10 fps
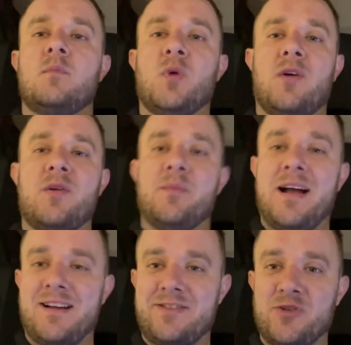welcome
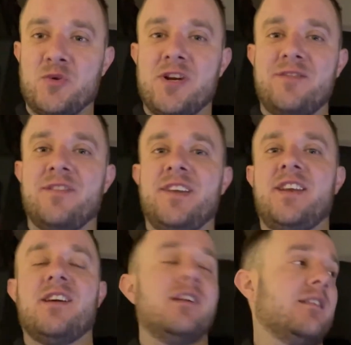back to another
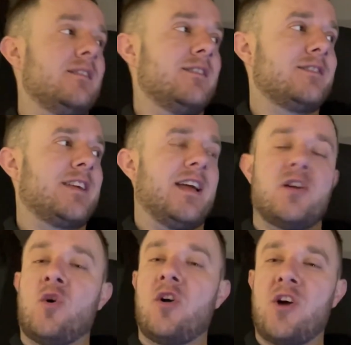video it's getting
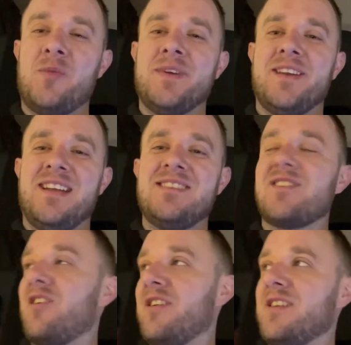quite common these
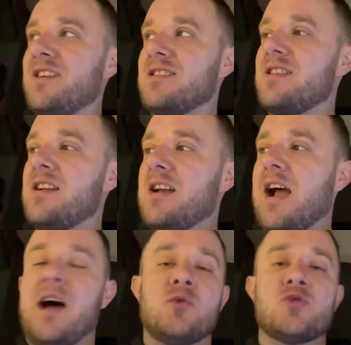like these
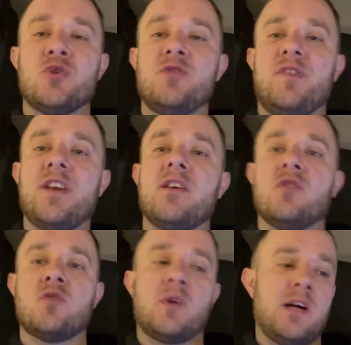how-to
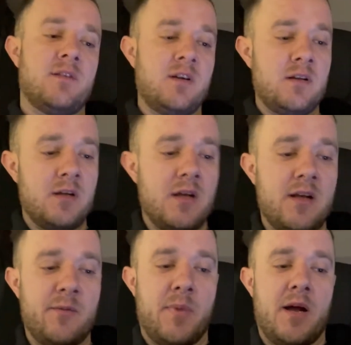videos or whatever
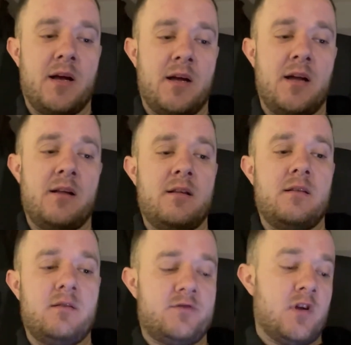but uh,
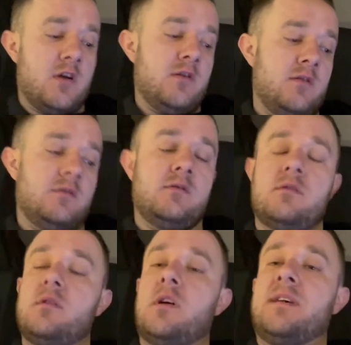so
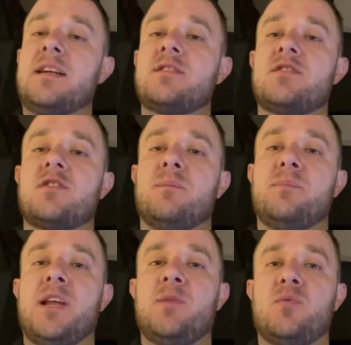I've had some
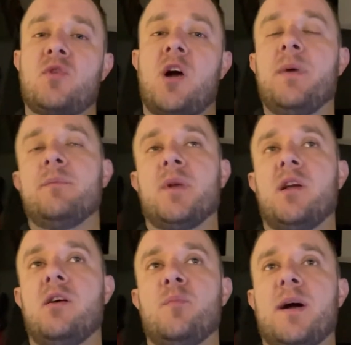people comment
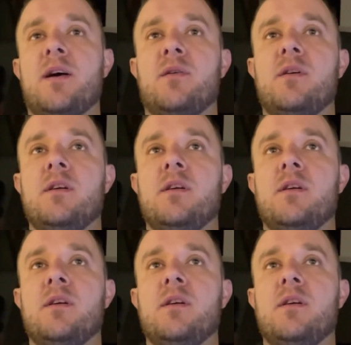below about